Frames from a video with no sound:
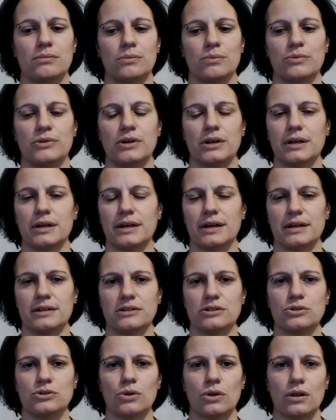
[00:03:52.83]

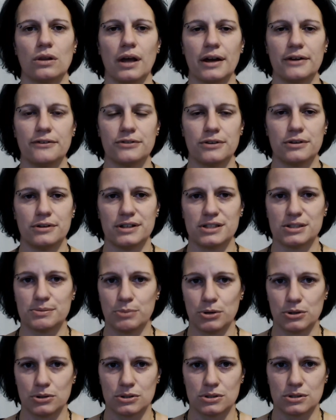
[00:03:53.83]
dedicated your life to this
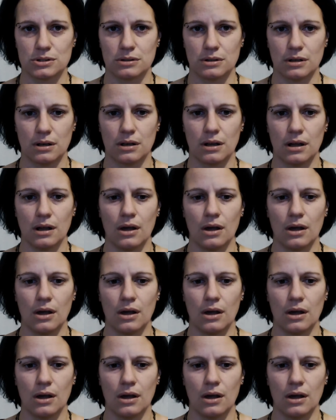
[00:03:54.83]
person.